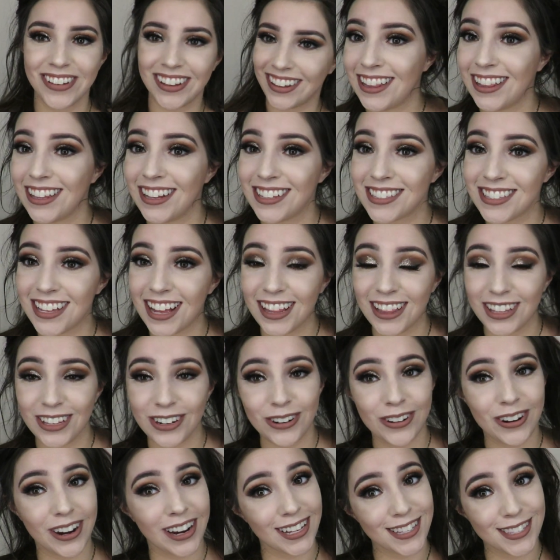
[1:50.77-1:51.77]
It looks a
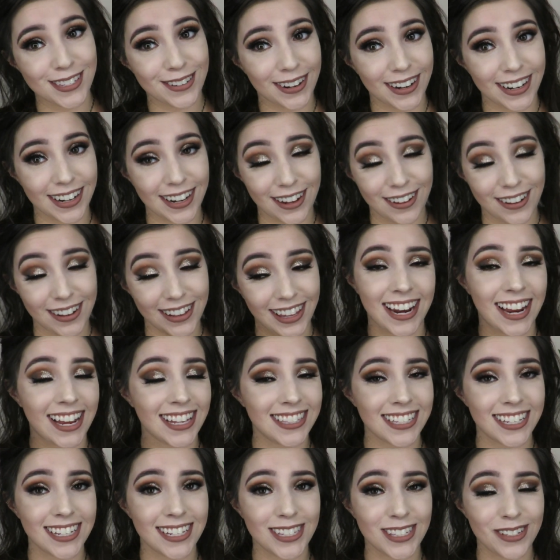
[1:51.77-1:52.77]
little crazy right now, but I
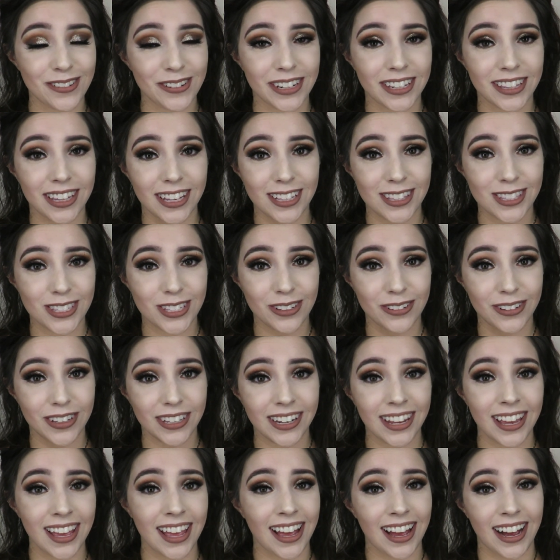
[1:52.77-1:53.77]
didn't do anything to
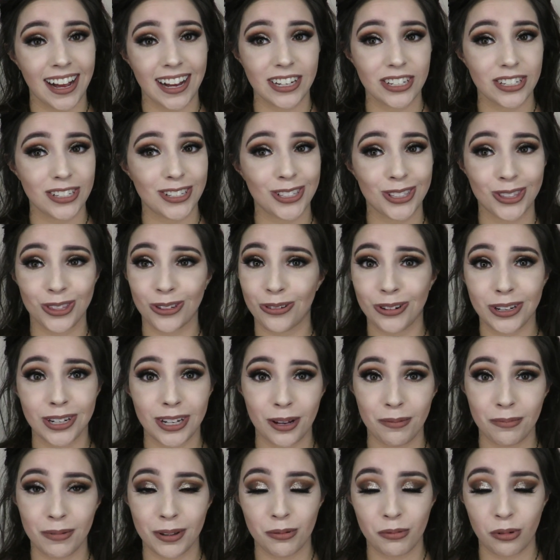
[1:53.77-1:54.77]
it. I just threw it
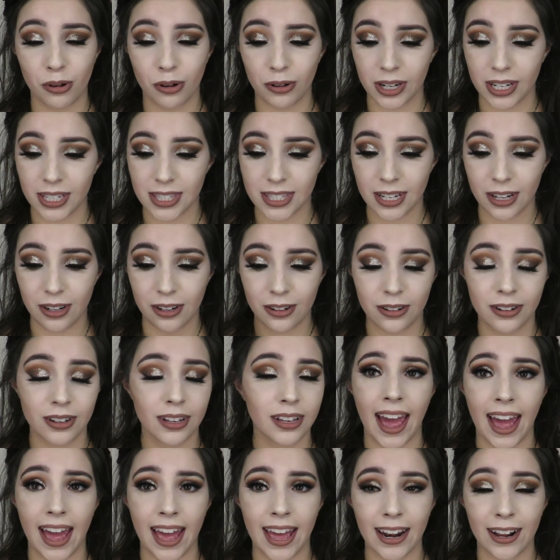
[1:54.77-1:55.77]
up in a ponytail
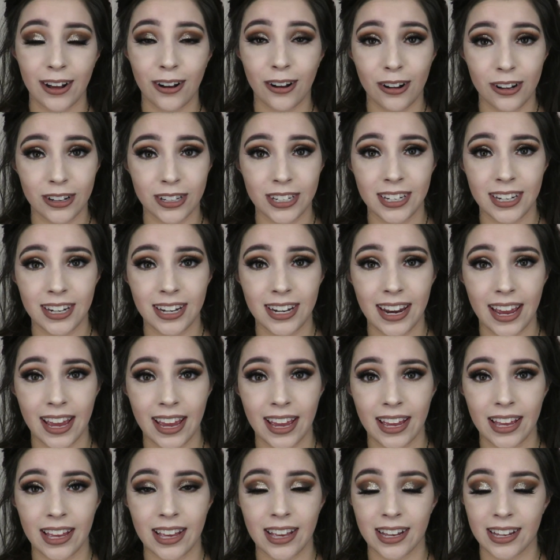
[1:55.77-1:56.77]
and called it a
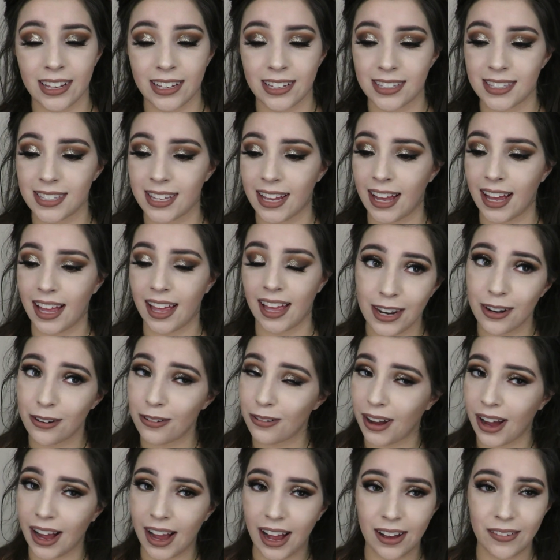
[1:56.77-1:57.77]
day because I
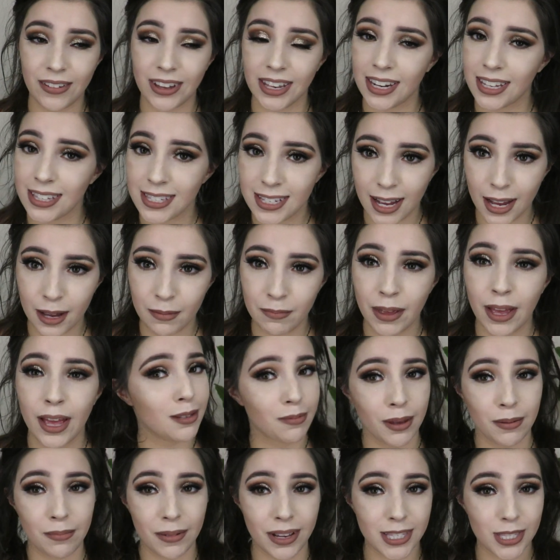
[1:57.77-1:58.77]
don't have any time to
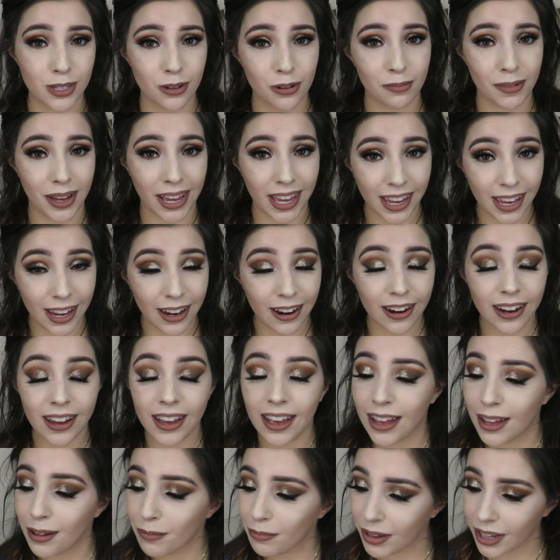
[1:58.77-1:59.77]
be messing with my hair
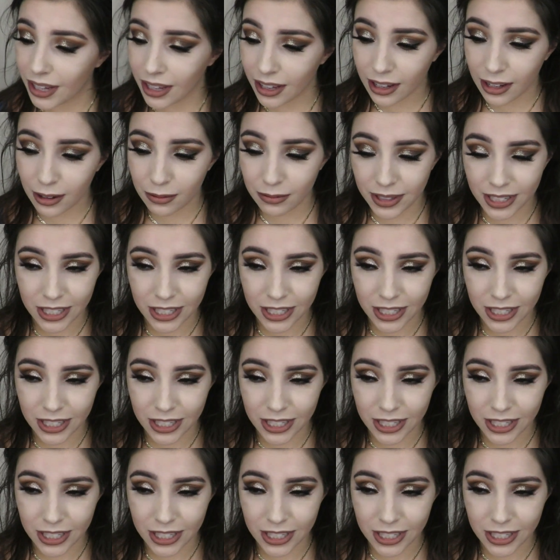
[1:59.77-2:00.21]
and makeup.